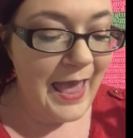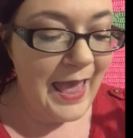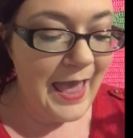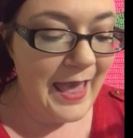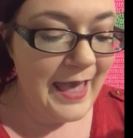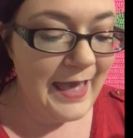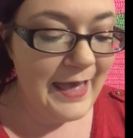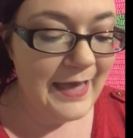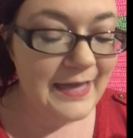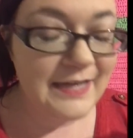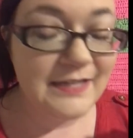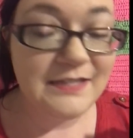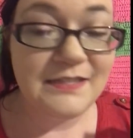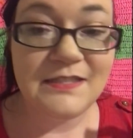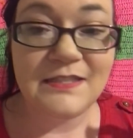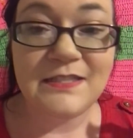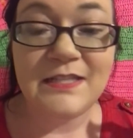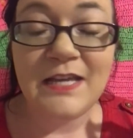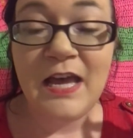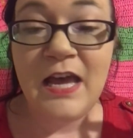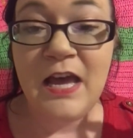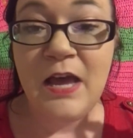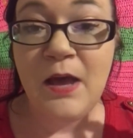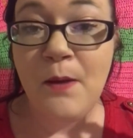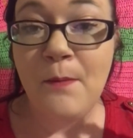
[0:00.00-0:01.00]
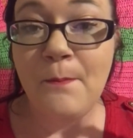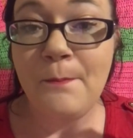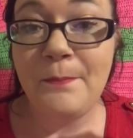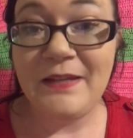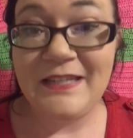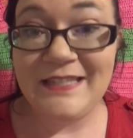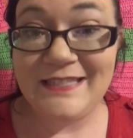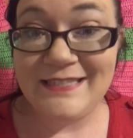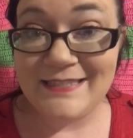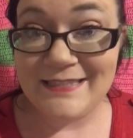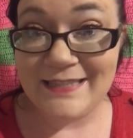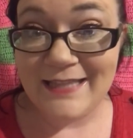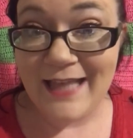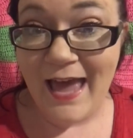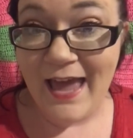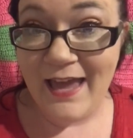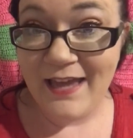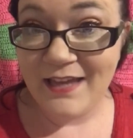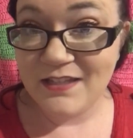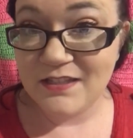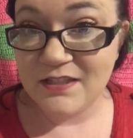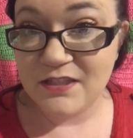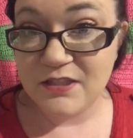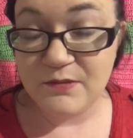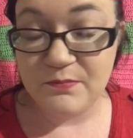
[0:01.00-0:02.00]
And please
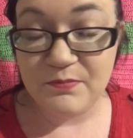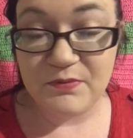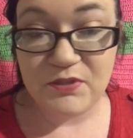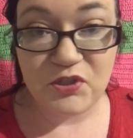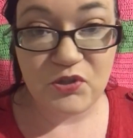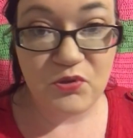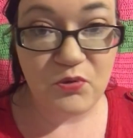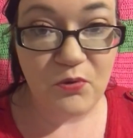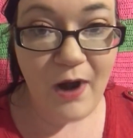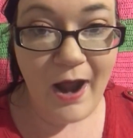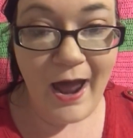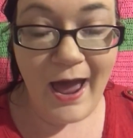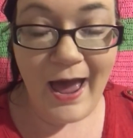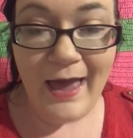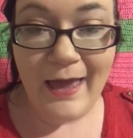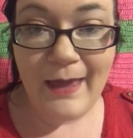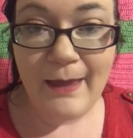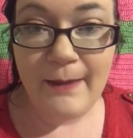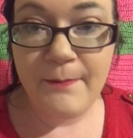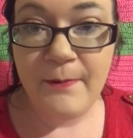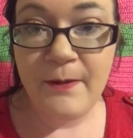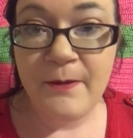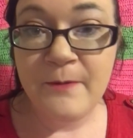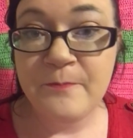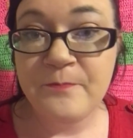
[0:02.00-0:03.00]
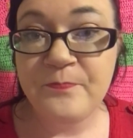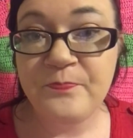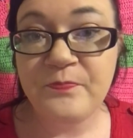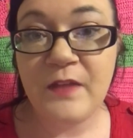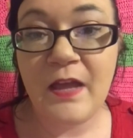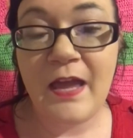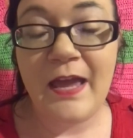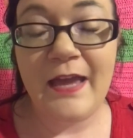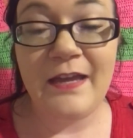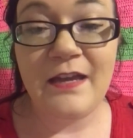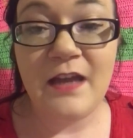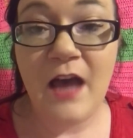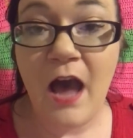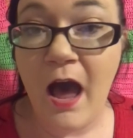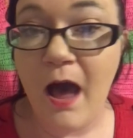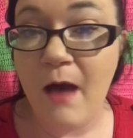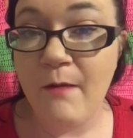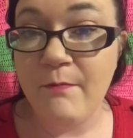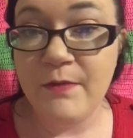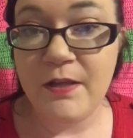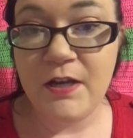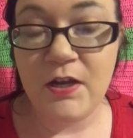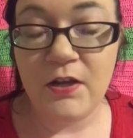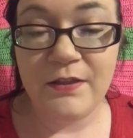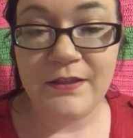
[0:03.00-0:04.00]
like, subscribe, and
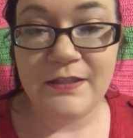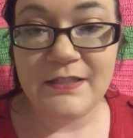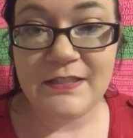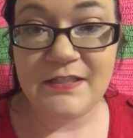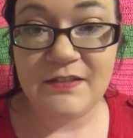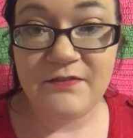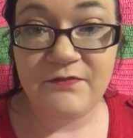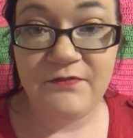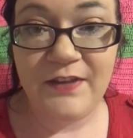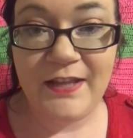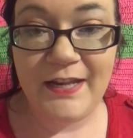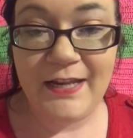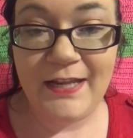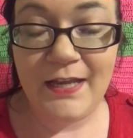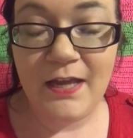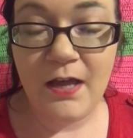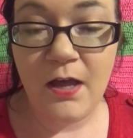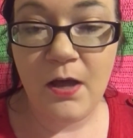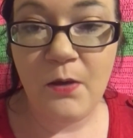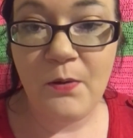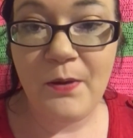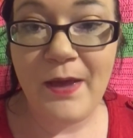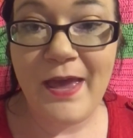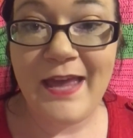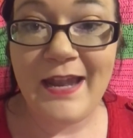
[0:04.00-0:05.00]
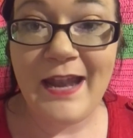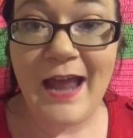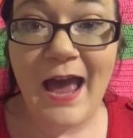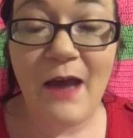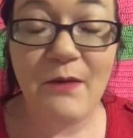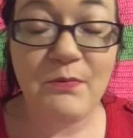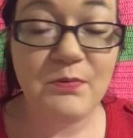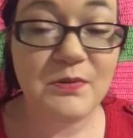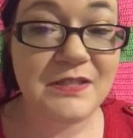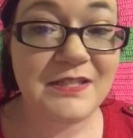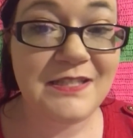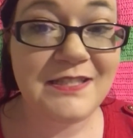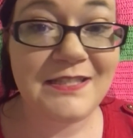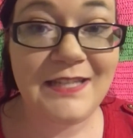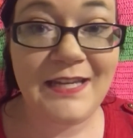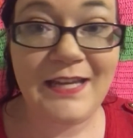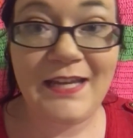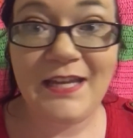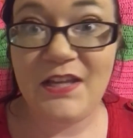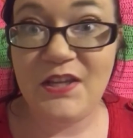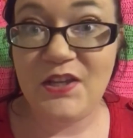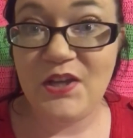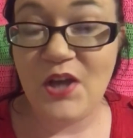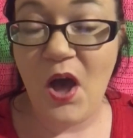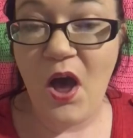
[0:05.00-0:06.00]
comment on this video, and I will
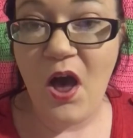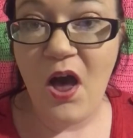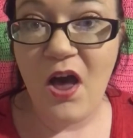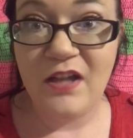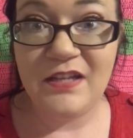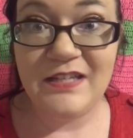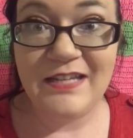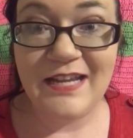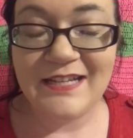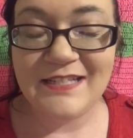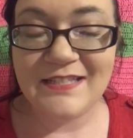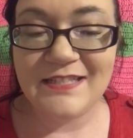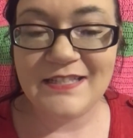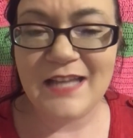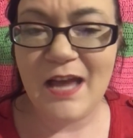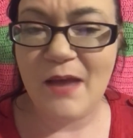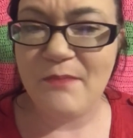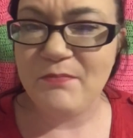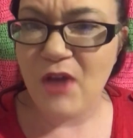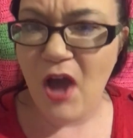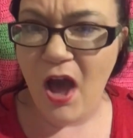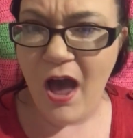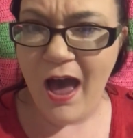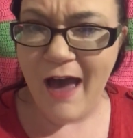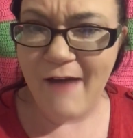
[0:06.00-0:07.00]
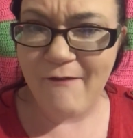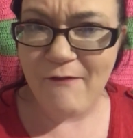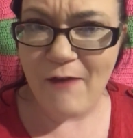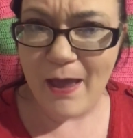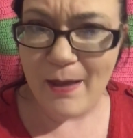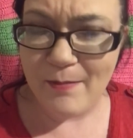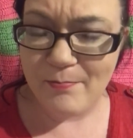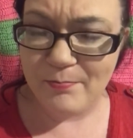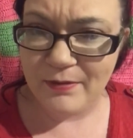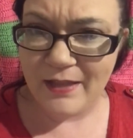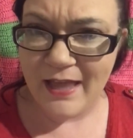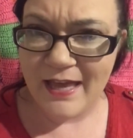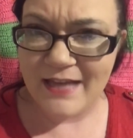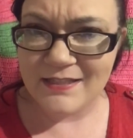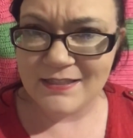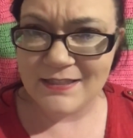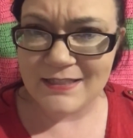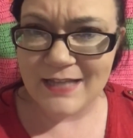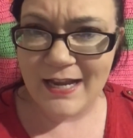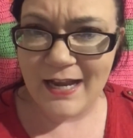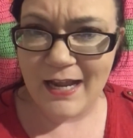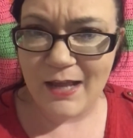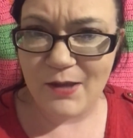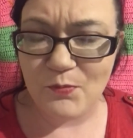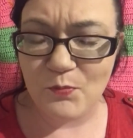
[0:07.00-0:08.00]
see y'all next time. Y'all have a blessed
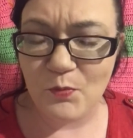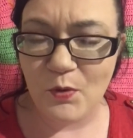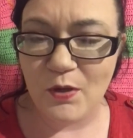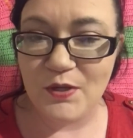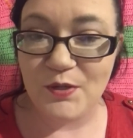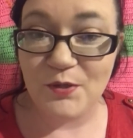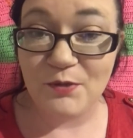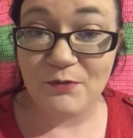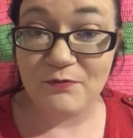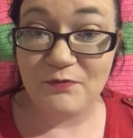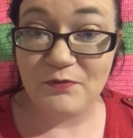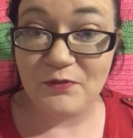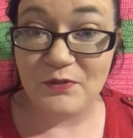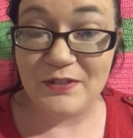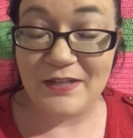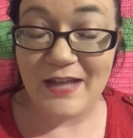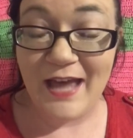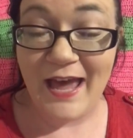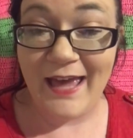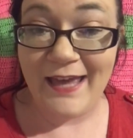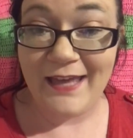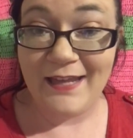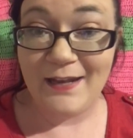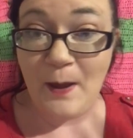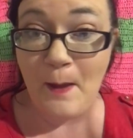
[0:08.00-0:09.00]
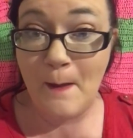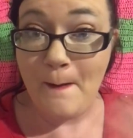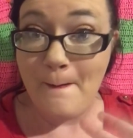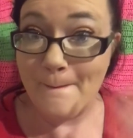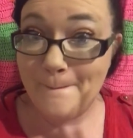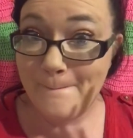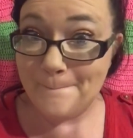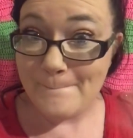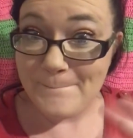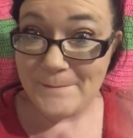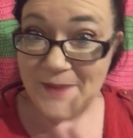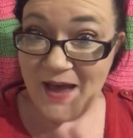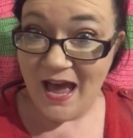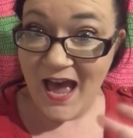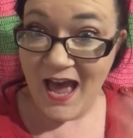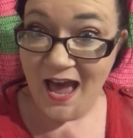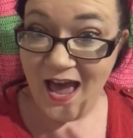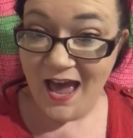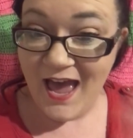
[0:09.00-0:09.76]
and a wonderful night. Bye.